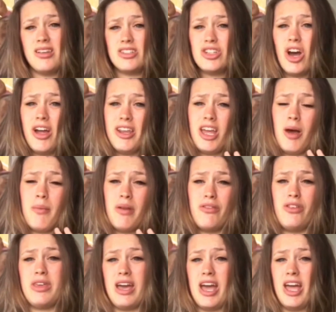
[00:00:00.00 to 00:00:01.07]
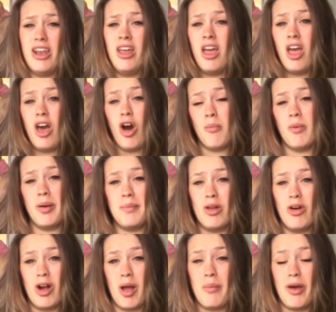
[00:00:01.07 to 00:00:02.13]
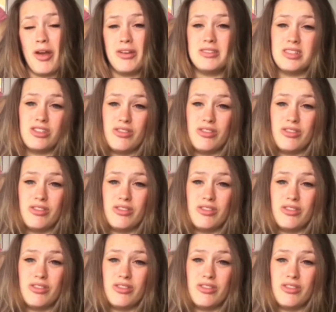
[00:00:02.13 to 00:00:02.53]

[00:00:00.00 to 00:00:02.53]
Tidy up if you can. On my blog I posted